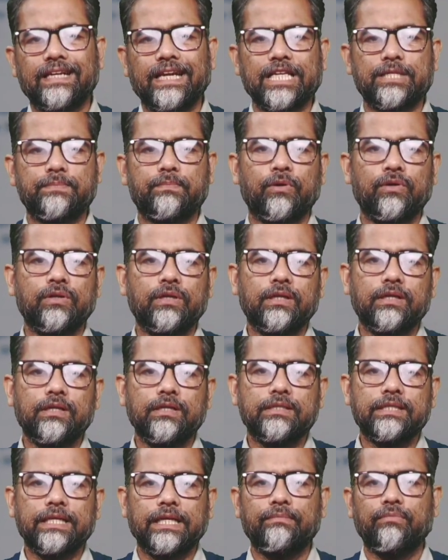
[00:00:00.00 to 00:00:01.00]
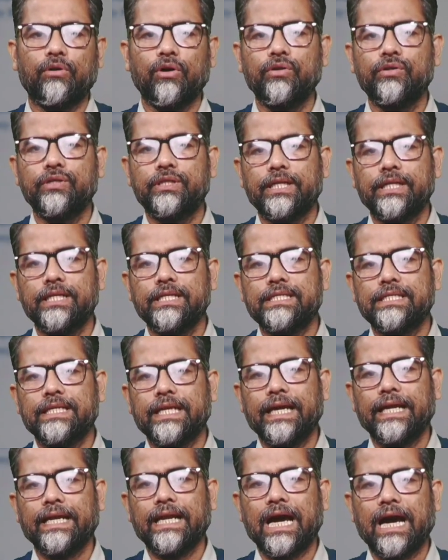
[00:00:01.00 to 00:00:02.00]
responders, and volunteers
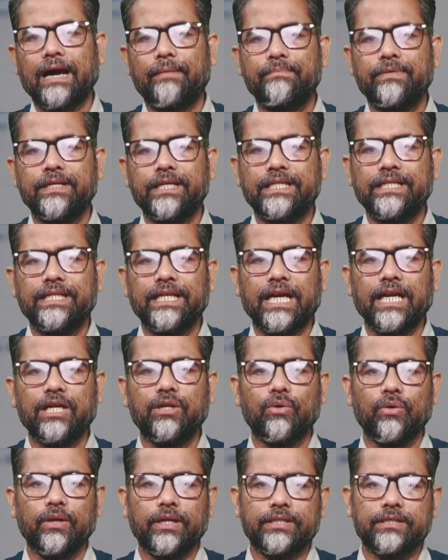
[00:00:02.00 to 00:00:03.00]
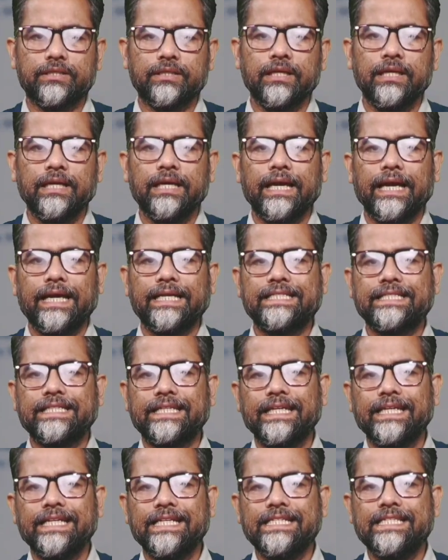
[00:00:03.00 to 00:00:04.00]
can update their knowledge and
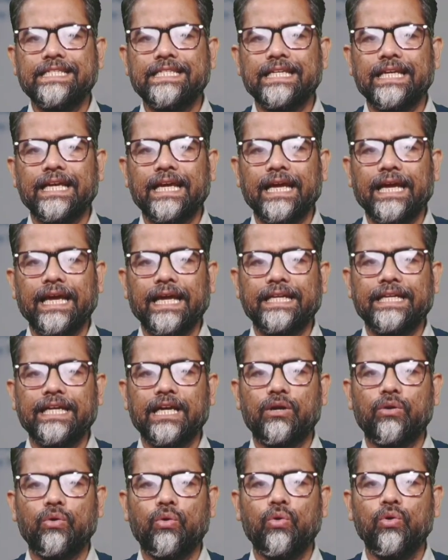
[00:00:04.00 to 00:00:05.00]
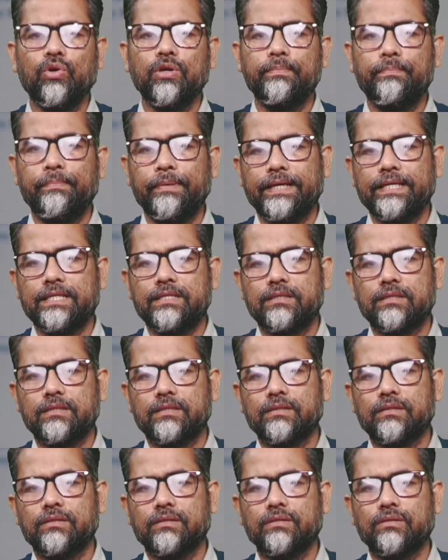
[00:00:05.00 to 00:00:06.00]
skills at their own pace
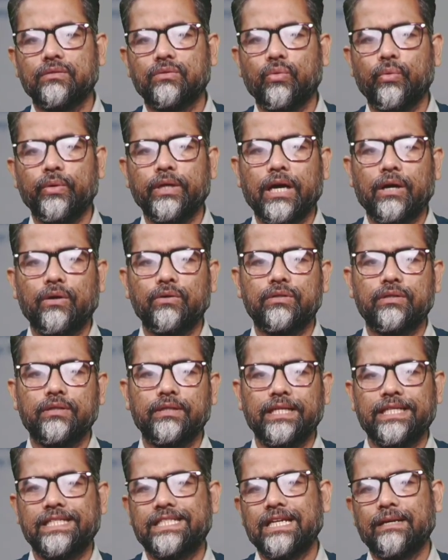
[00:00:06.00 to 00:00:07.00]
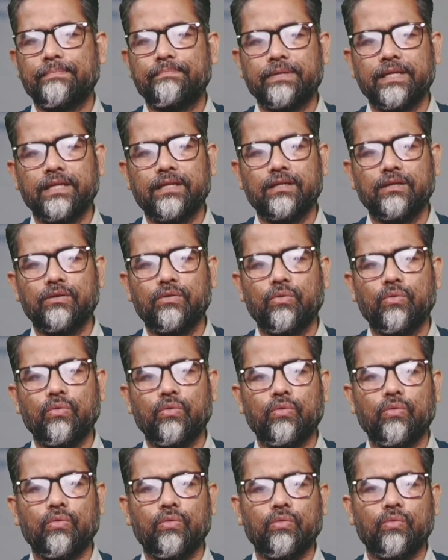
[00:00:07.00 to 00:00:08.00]
without disrupting
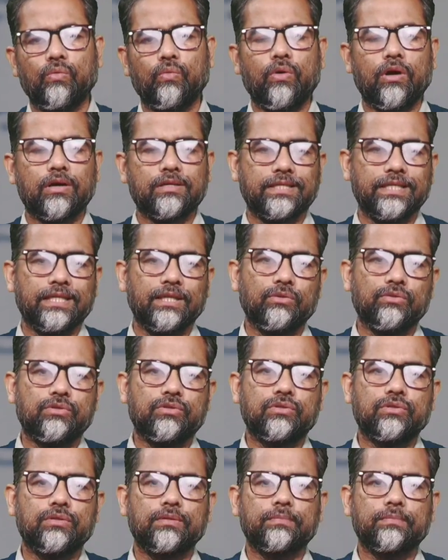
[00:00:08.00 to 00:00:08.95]
work schedules.